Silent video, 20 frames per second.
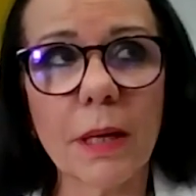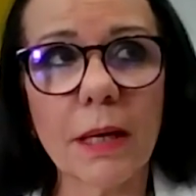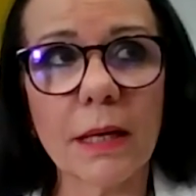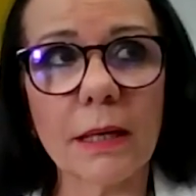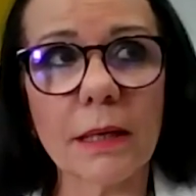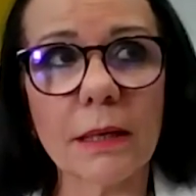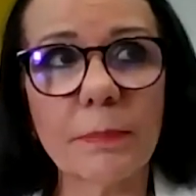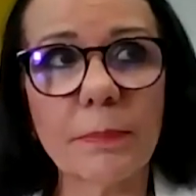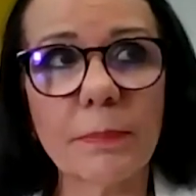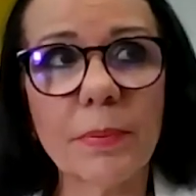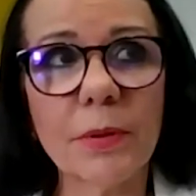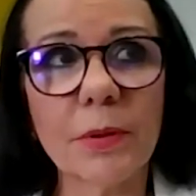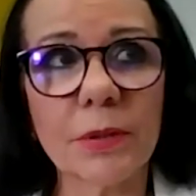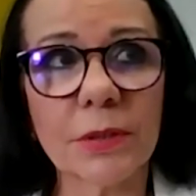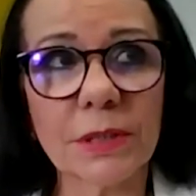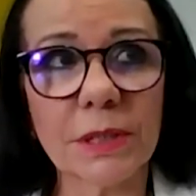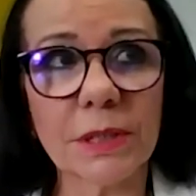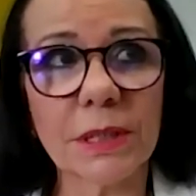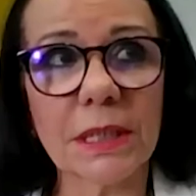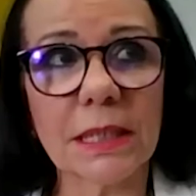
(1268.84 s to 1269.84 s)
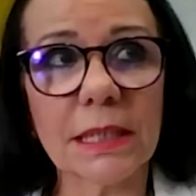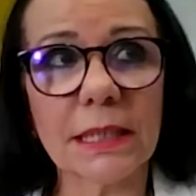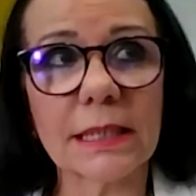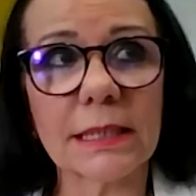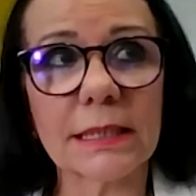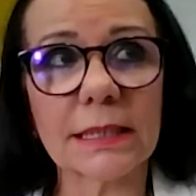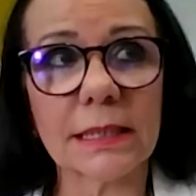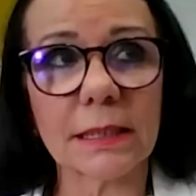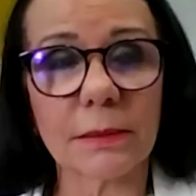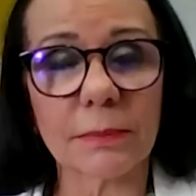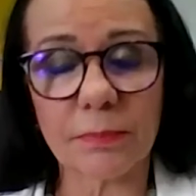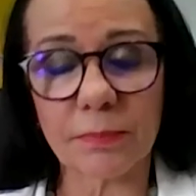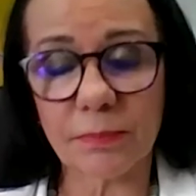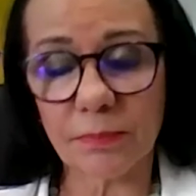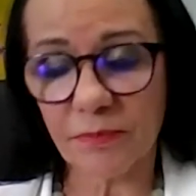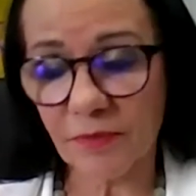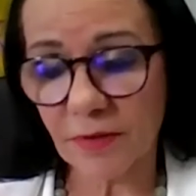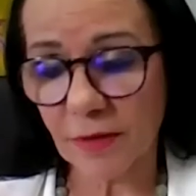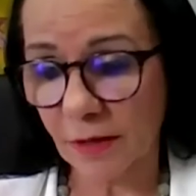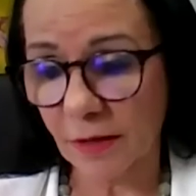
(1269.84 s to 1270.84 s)
uh, person in it is a
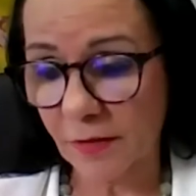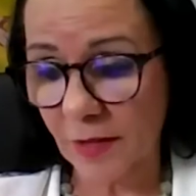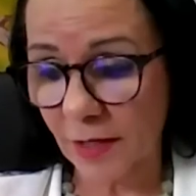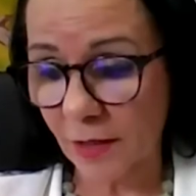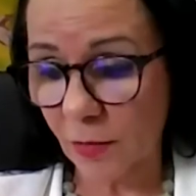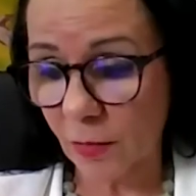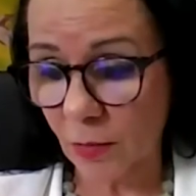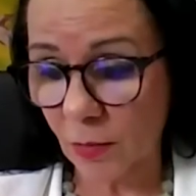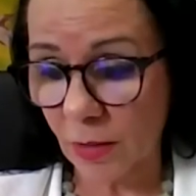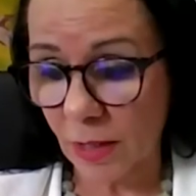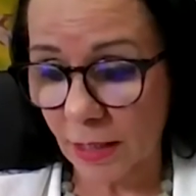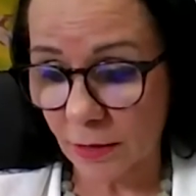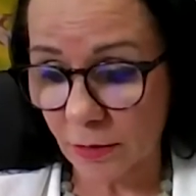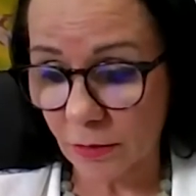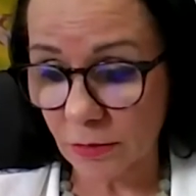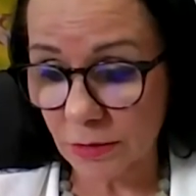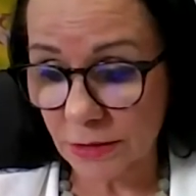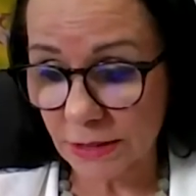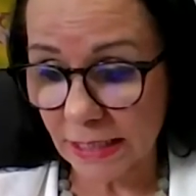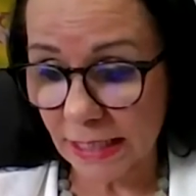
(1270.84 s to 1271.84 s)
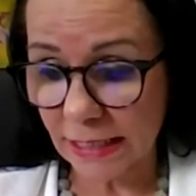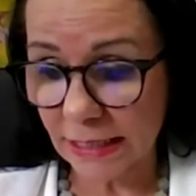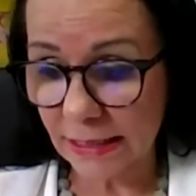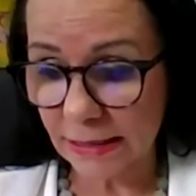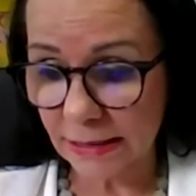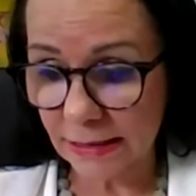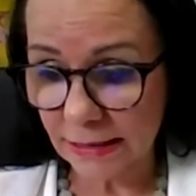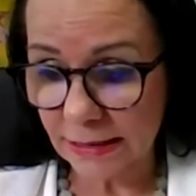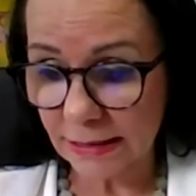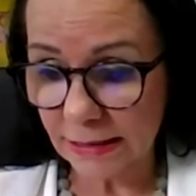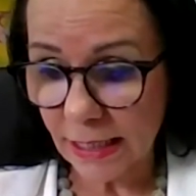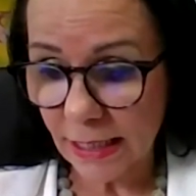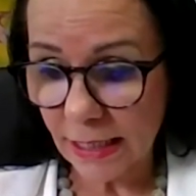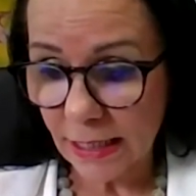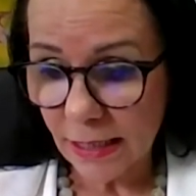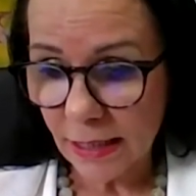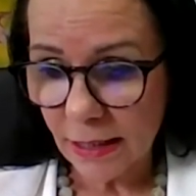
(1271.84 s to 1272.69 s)
fellow they call Uncle Dennis.